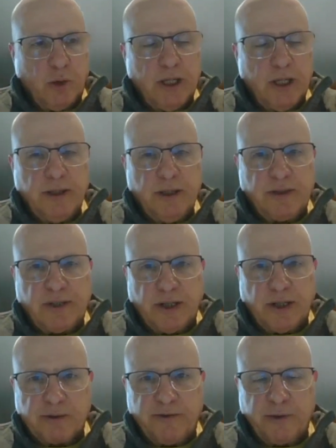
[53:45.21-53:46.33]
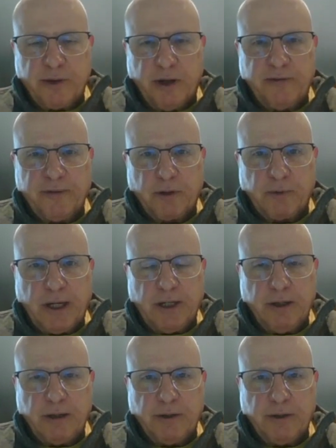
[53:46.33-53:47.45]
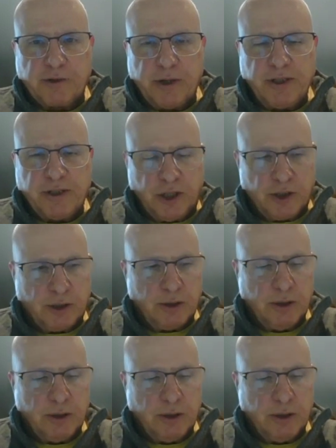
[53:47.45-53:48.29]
in the center of Philadelphia, right near the train station,